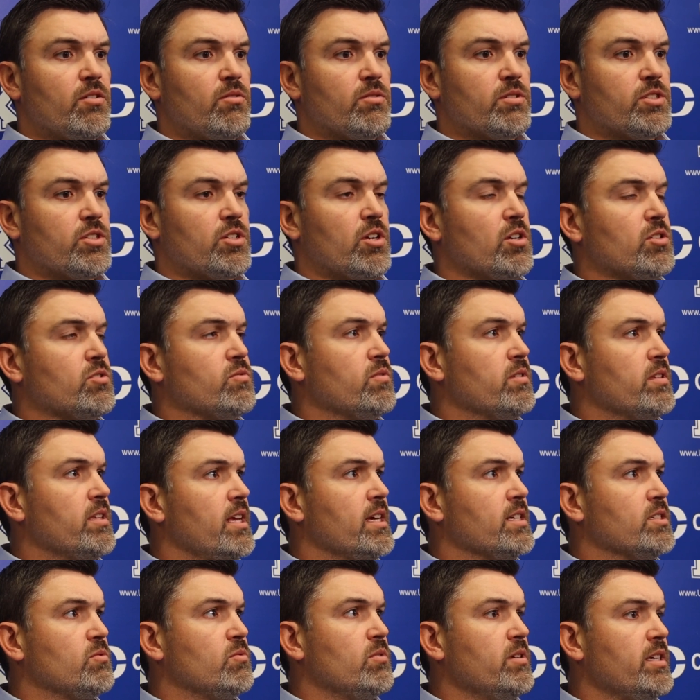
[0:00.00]
know it starts with
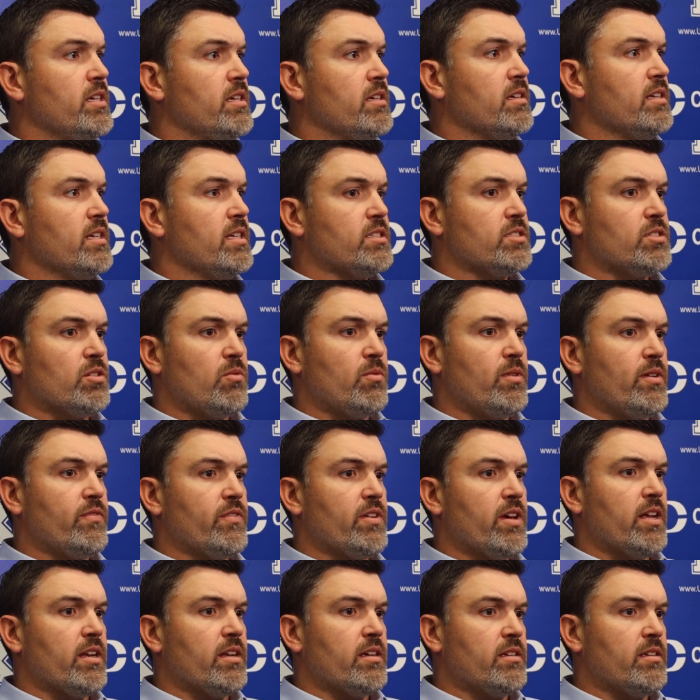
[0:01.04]
next week. And so we've
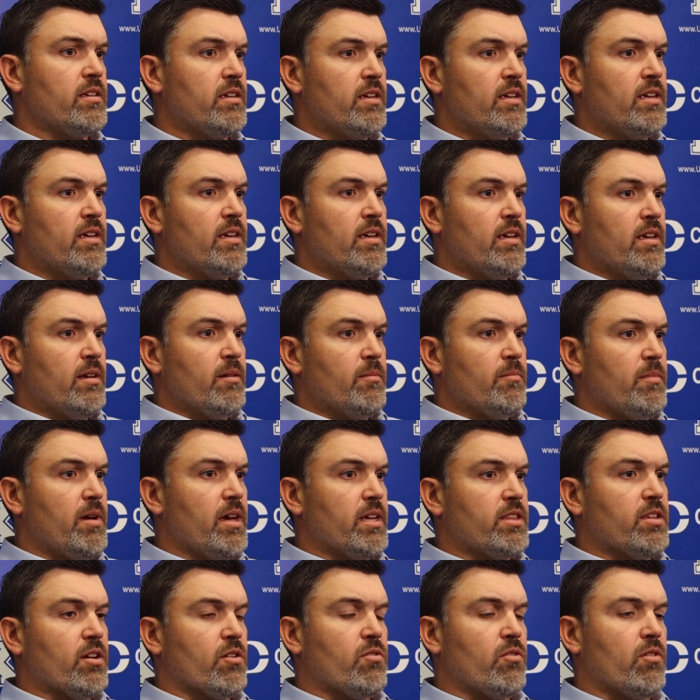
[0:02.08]
got to
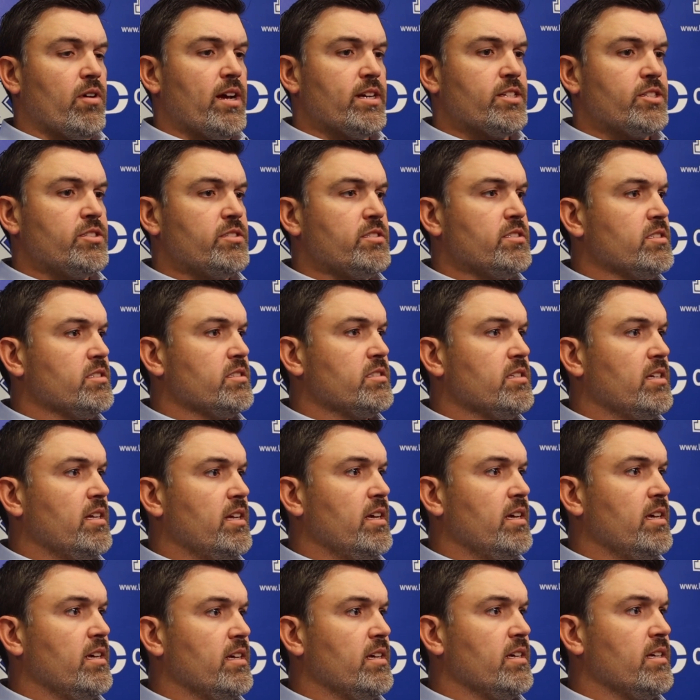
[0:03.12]
make the corrections,
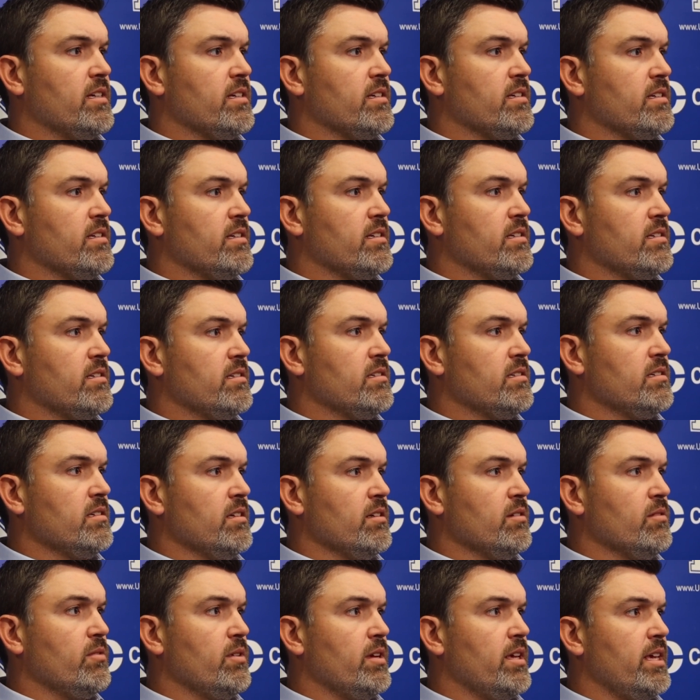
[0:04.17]
uh,
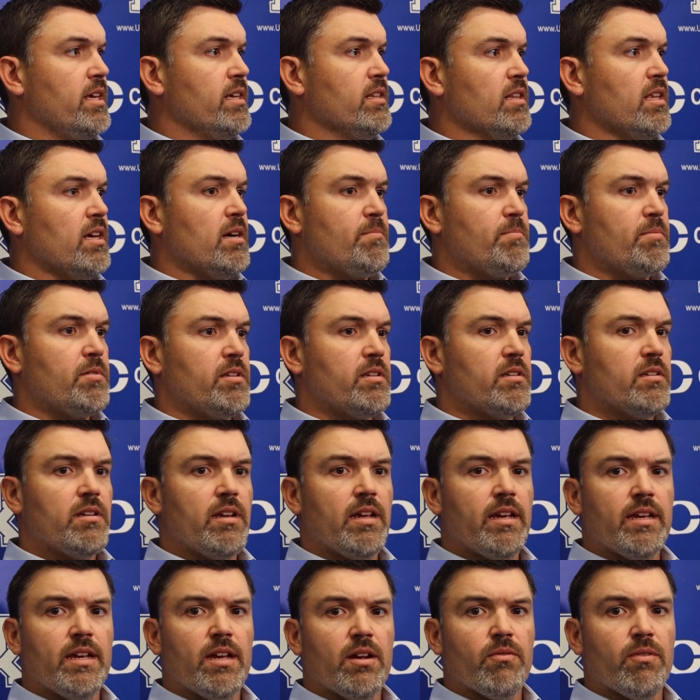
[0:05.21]
you know, heal up,
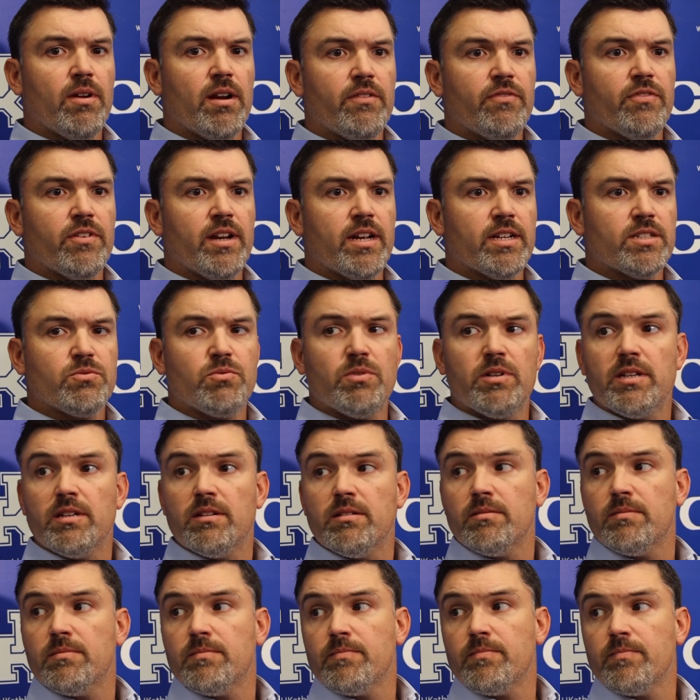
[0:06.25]
and, and, get ready for next week.
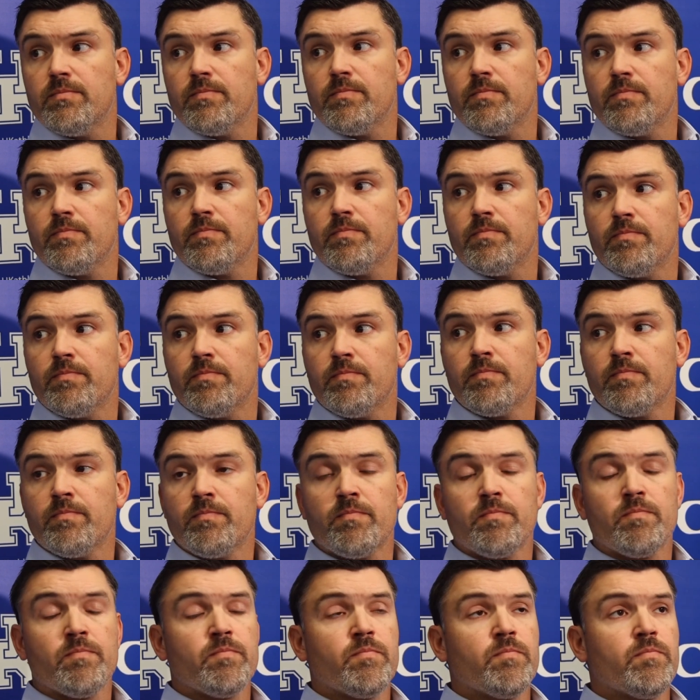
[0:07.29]
Two more guys that
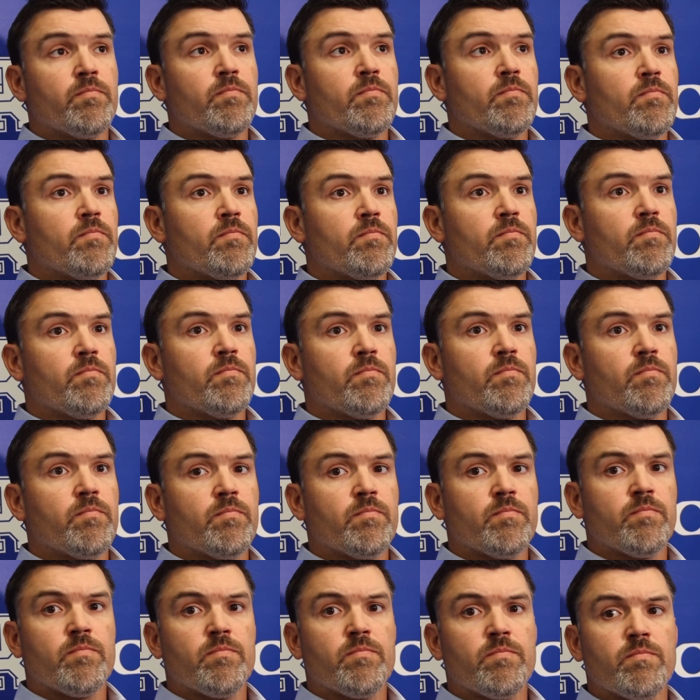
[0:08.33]
we got to get in with the
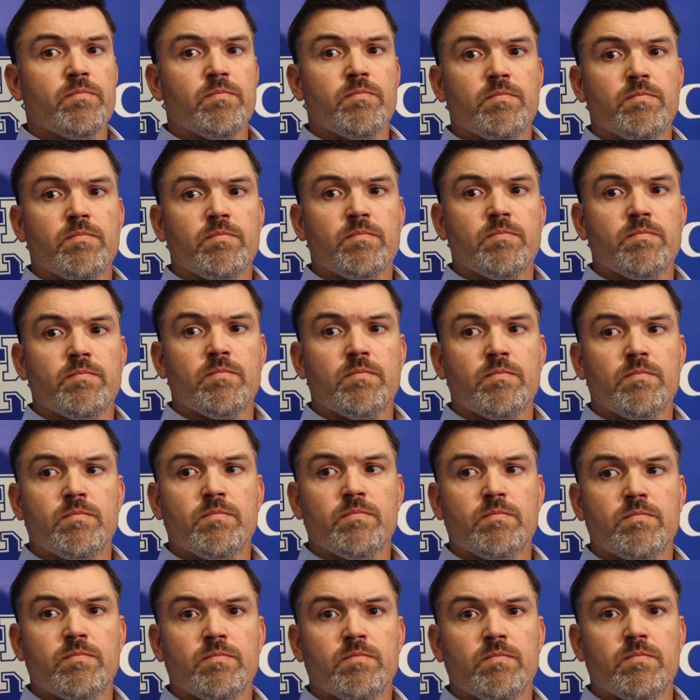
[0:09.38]
families.
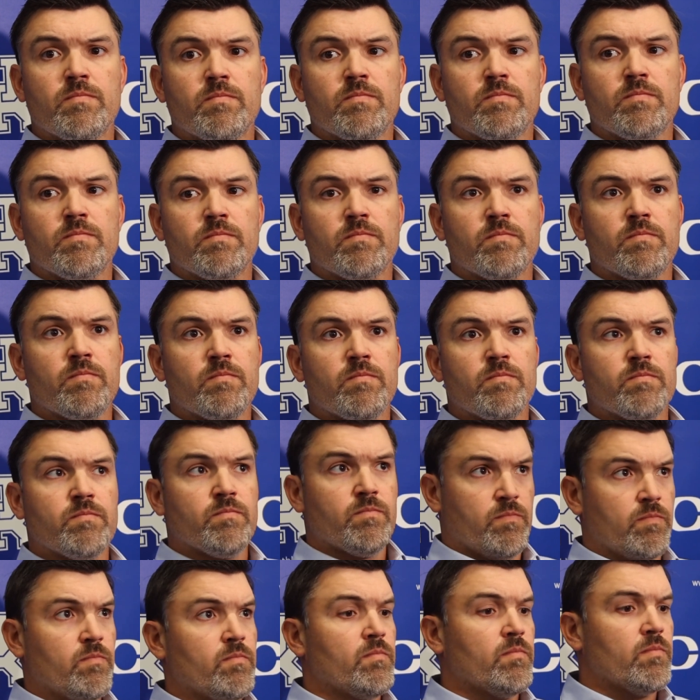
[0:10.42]
Anybody? It's good. You
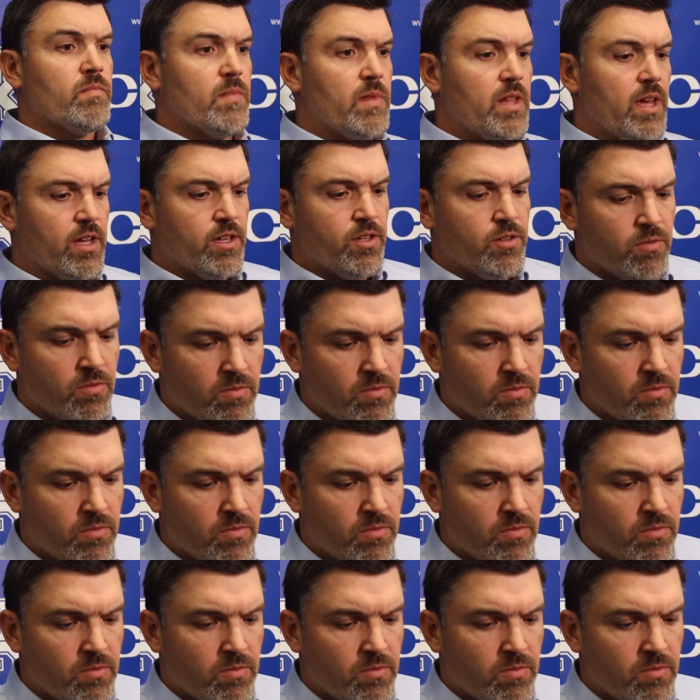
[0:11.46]
all good? Thanks.